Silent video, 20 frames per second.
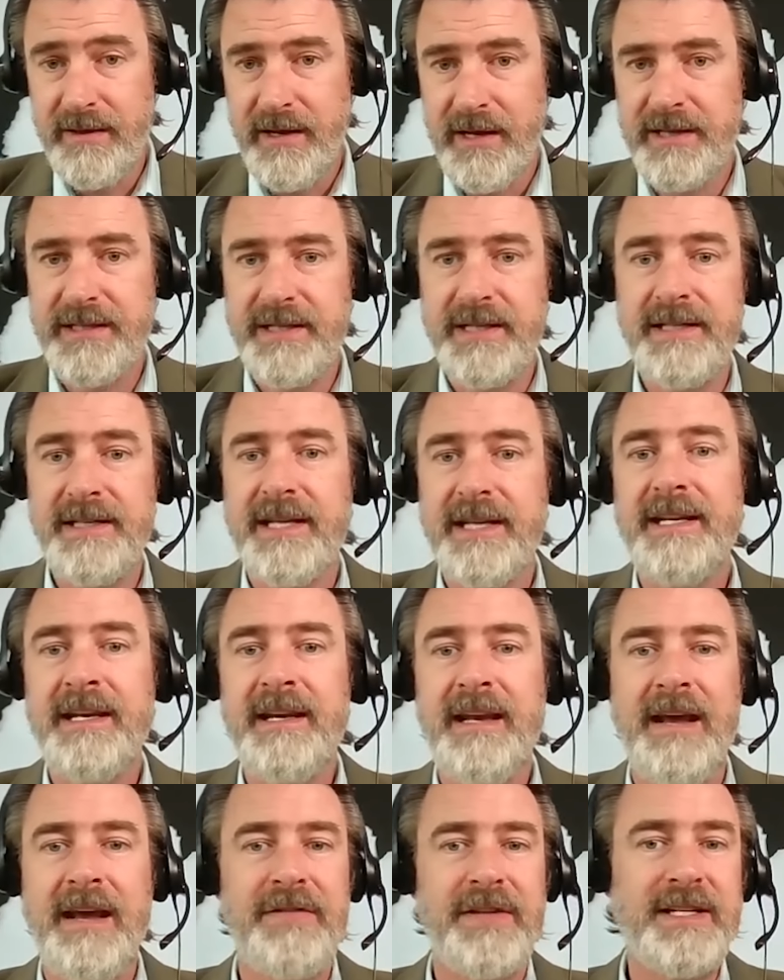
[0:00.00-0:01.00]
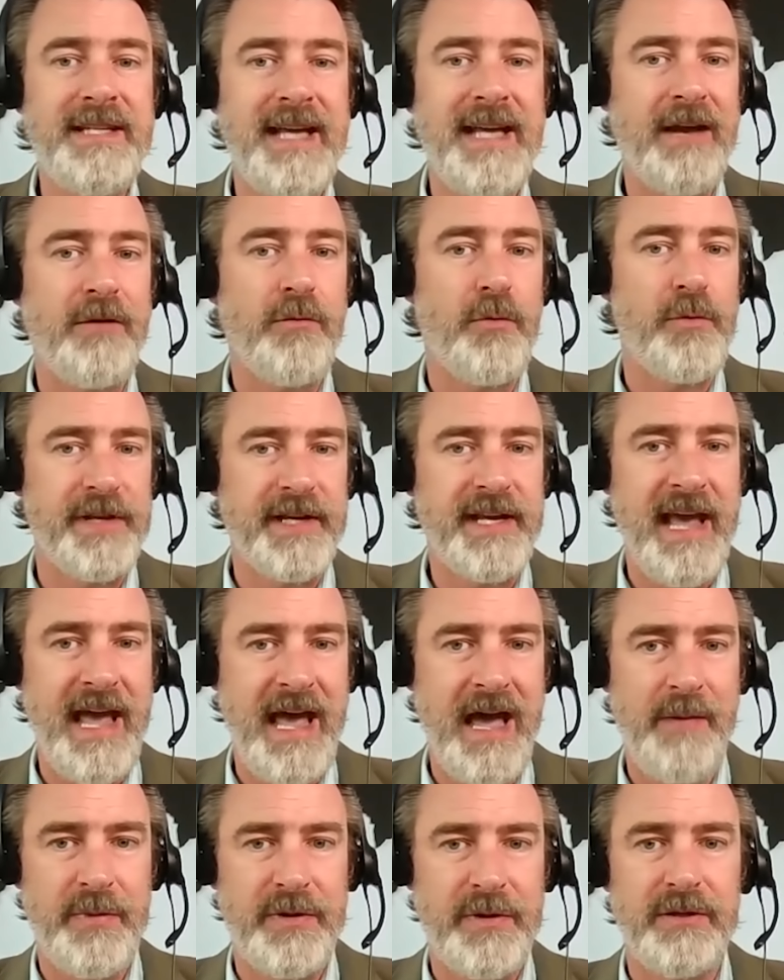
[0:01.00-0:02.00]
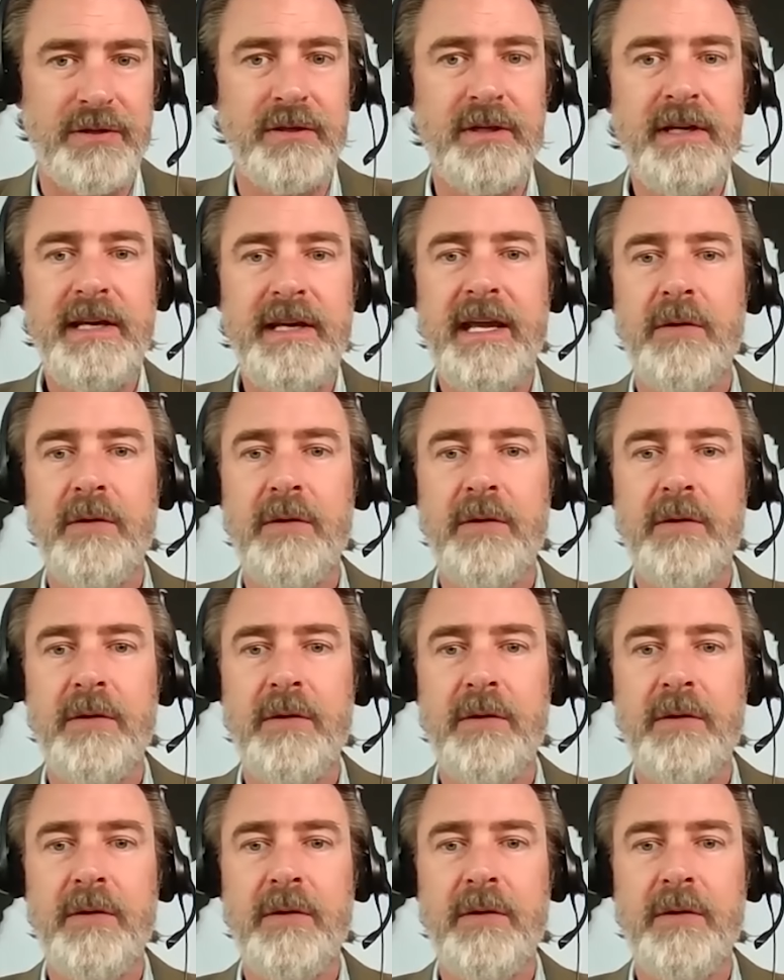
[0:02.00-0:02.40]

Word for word: And since they didn't have the tech or the capital,